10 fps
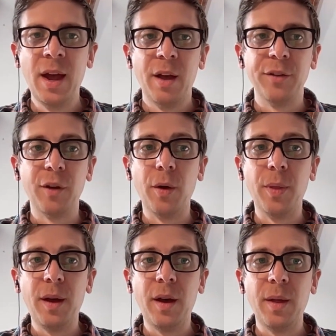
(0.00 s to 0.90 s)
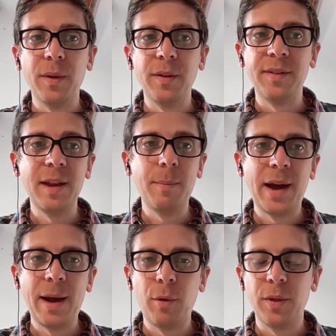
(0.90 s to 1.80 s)
So the
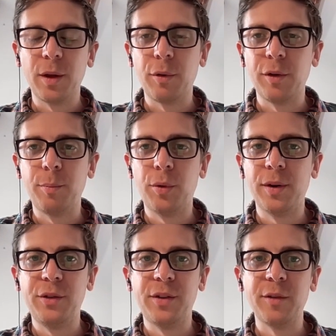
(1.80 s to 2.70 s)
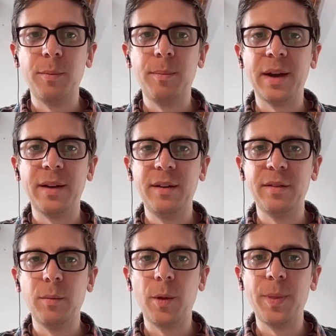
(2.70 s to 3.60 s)
CBAM, or the cross-border adjustment
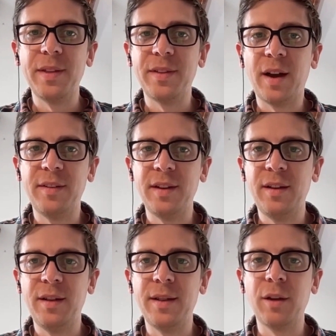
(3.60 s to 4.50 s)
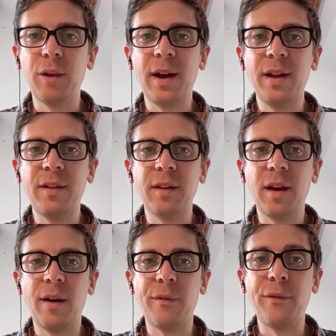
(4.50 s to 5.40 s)
mechanism, what that does is creates
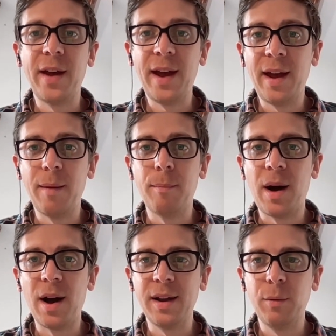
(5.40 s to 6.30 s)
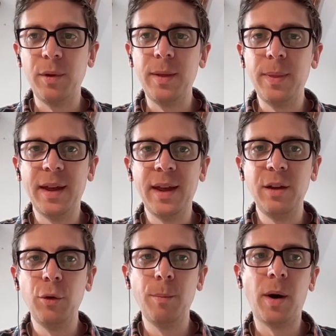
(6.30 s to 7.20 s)
a fair market within the
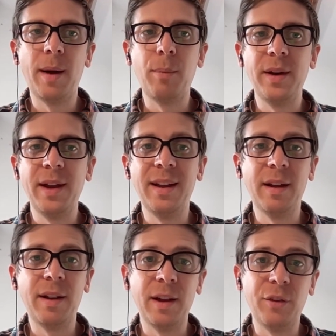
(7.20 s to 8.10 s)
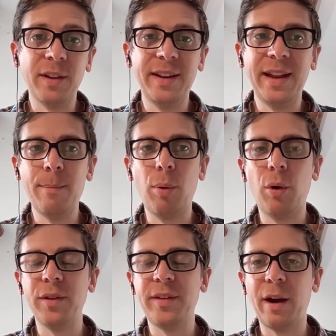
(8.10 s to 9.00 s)
EU by putting essentially an
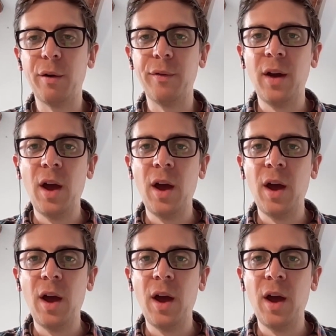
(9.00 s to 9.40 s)
import tariff